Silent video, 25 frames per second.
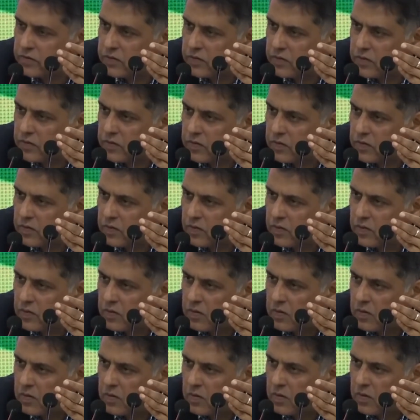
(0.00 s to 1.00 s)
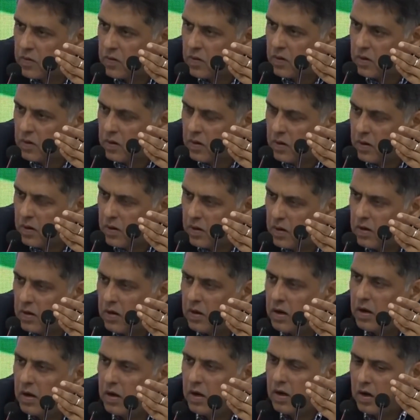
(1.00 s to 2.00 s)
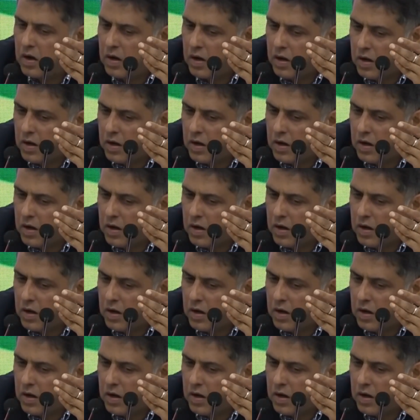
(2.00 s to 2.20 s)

No one is speaking in this clip.